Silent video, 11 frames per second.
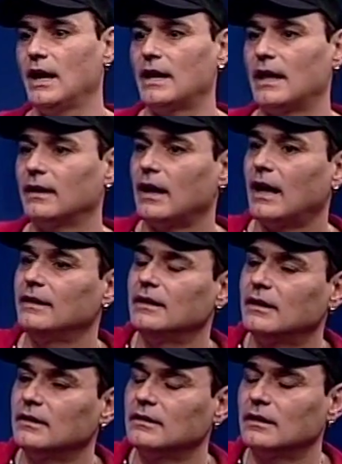and I
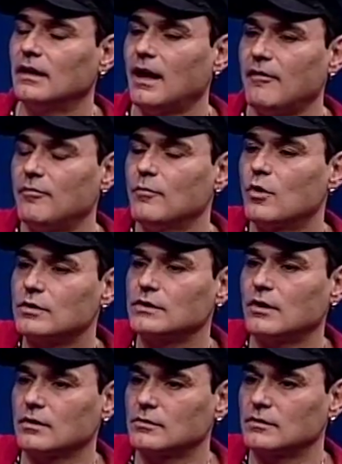didn't have more
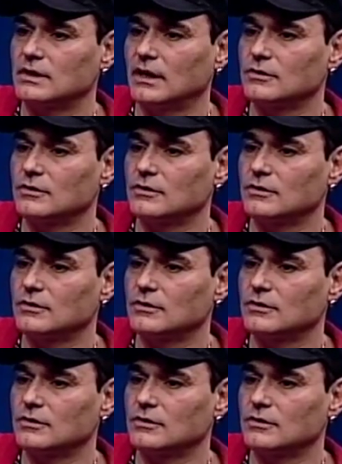songs to sing,